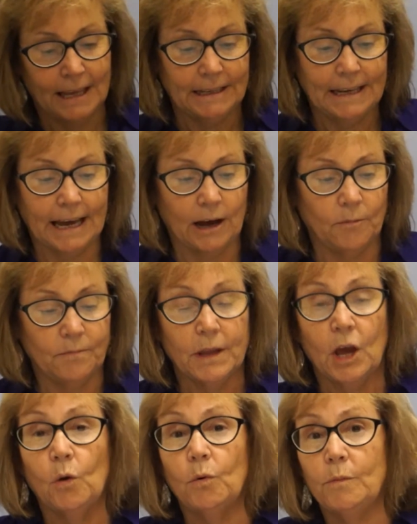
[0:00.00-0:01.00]
Now,
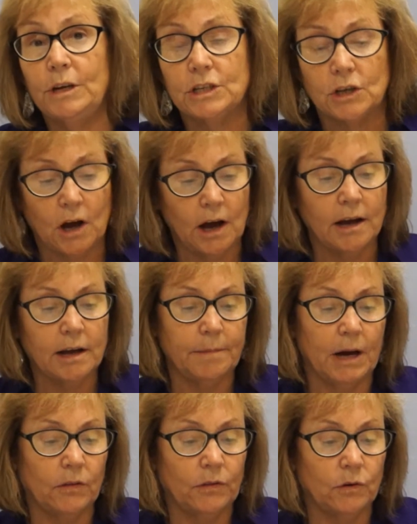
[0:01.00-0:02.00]
when we talk
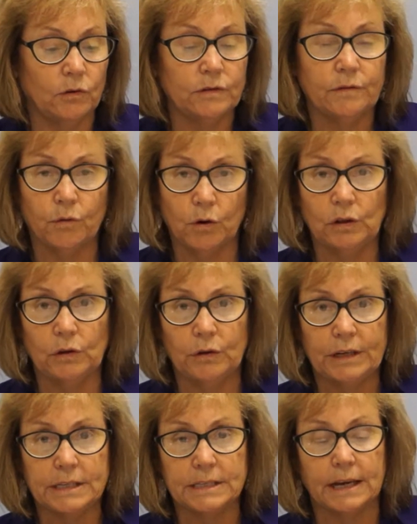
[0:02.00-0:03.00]
about those 4
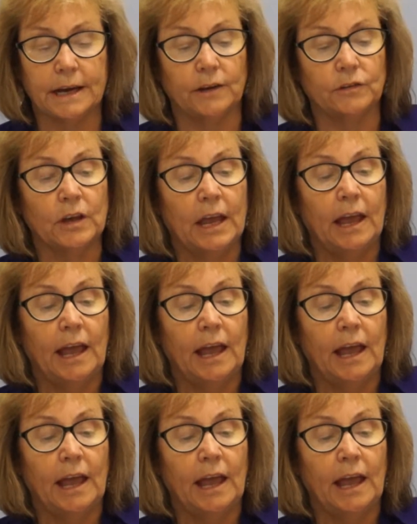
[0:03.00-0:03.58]
learning styles,